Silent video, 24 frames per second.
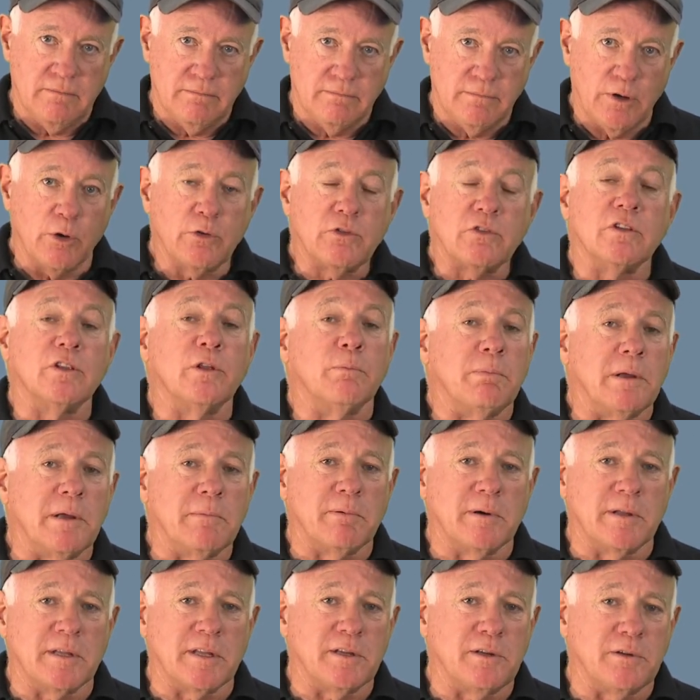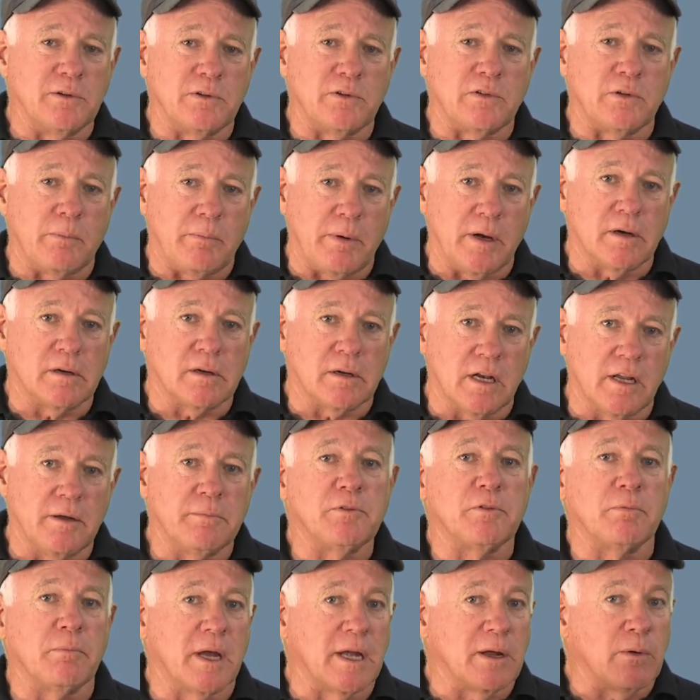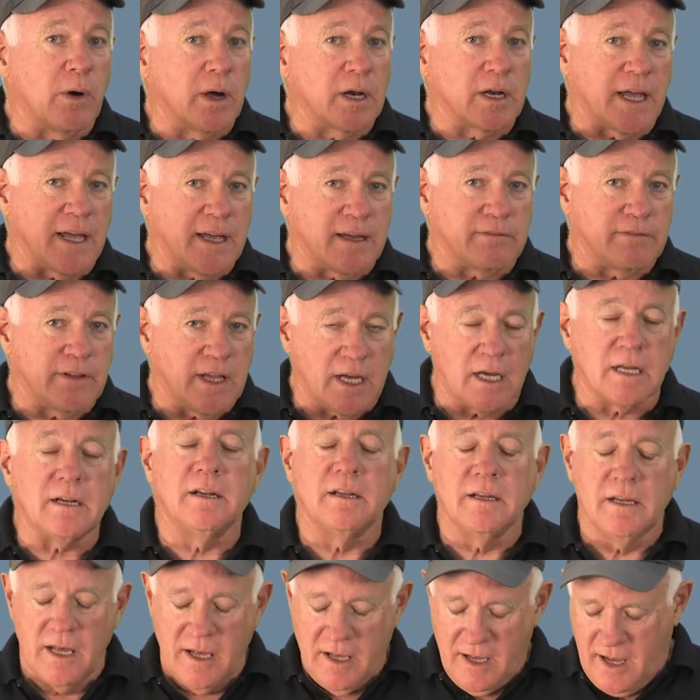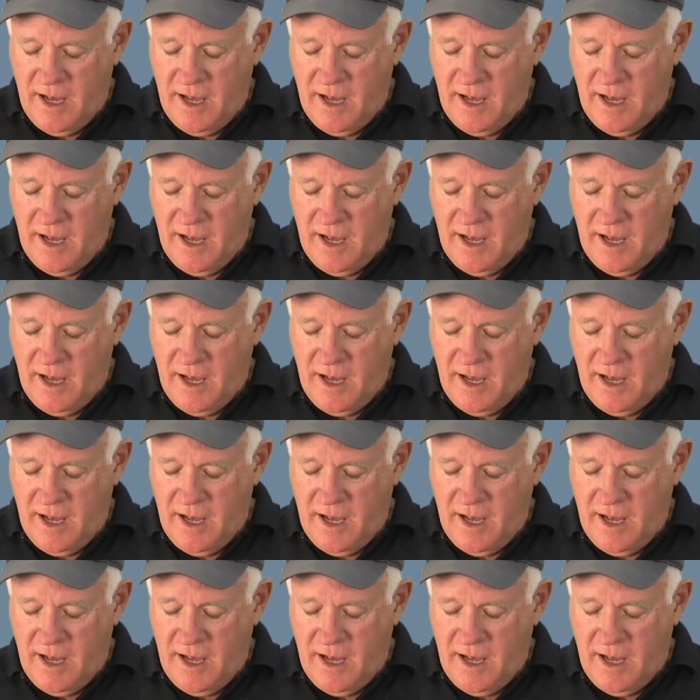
Most of the people that use the belt clips might want to have that.